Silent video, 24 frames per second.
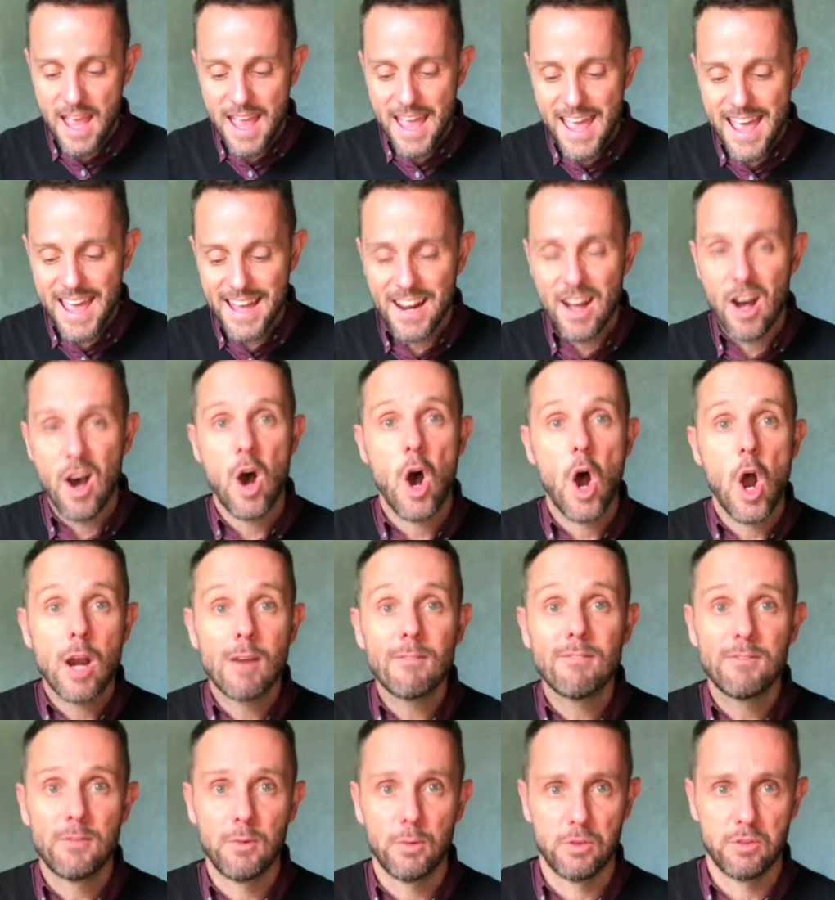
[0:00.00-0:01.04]
and a
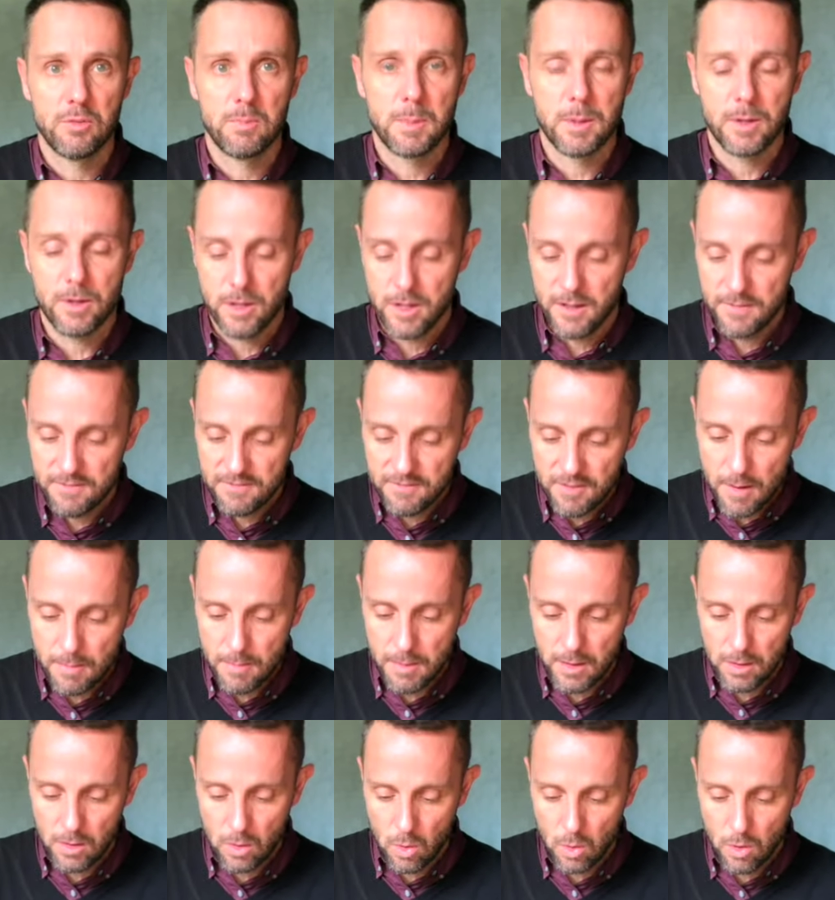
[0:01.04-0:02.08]
harmful spirit from
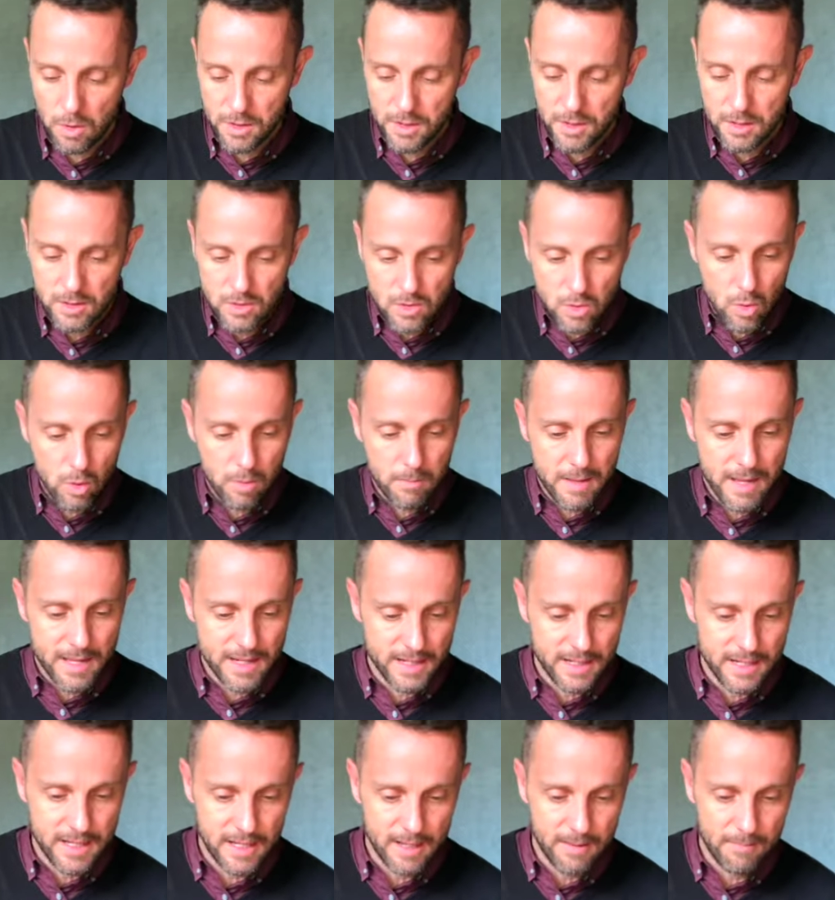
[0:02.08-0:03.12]
the Lord
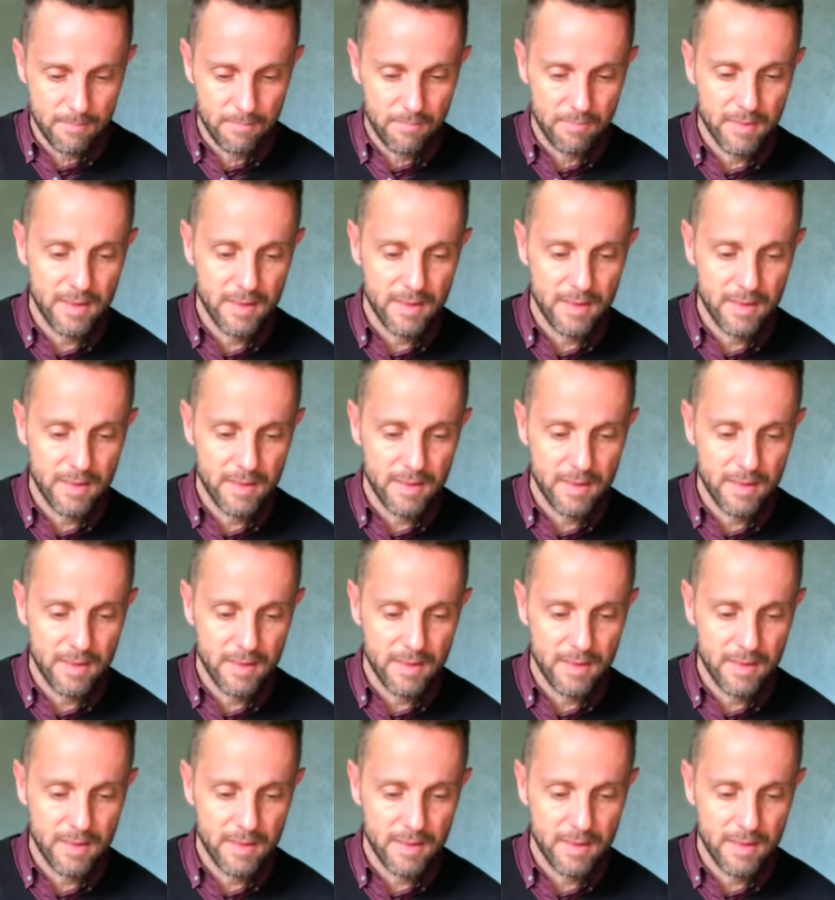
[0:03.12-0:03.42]
tormented him.